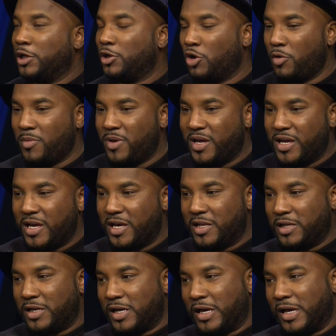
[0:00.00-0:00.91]
You know what I
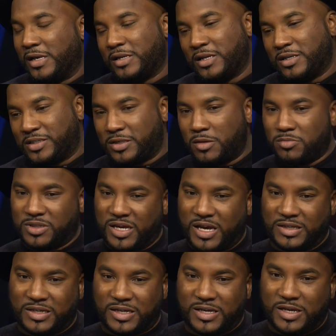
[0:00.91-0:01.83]
mean? And
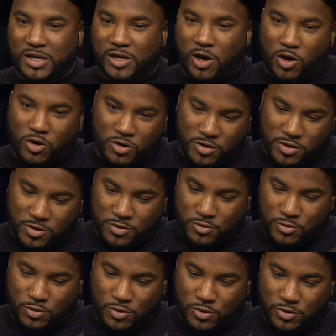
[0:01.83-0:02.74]
sometimes I get caught in a,
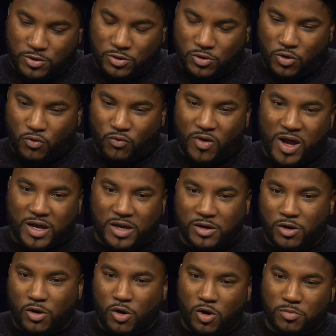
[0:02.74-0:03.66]
you know, rock
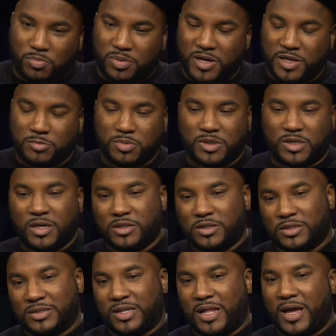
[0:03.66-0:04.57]
in a hard place because
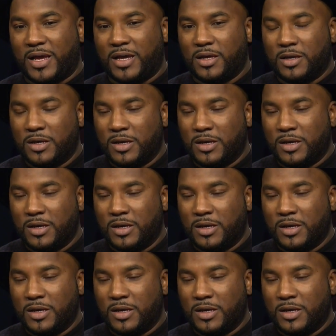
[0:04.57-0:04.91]
it's like,